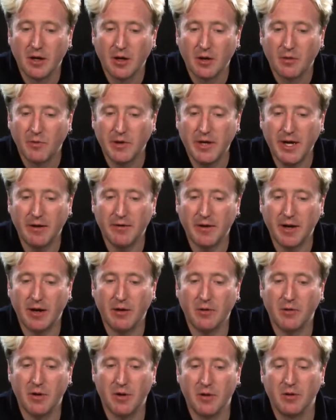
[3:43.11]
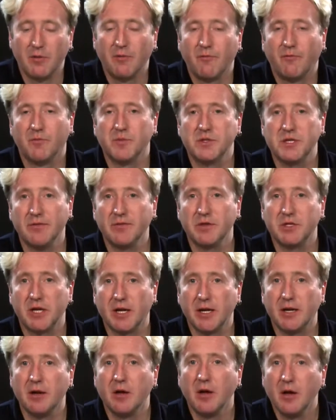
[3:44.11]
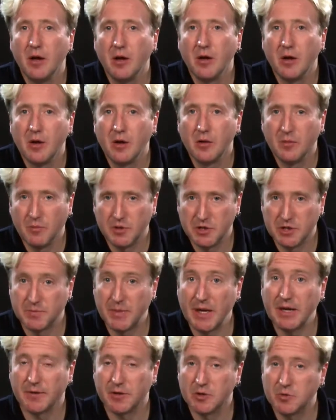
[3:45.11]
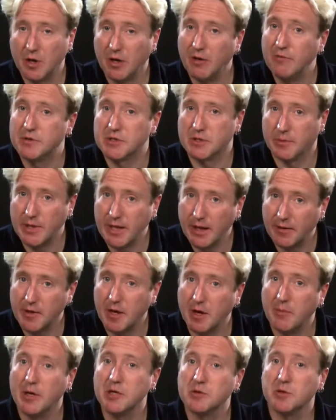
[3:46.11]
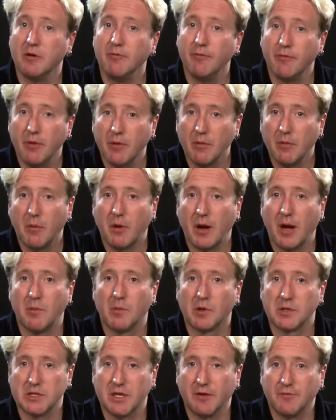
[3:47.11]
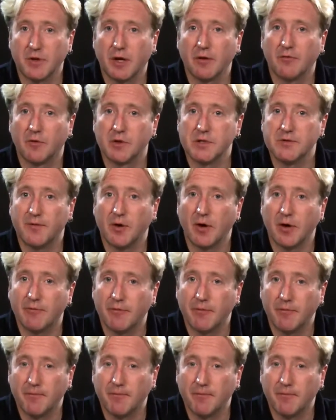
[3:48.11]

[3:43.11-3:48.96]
we count down from 17, which is bigger than 12, so we count down by 12, and what's left over is 5.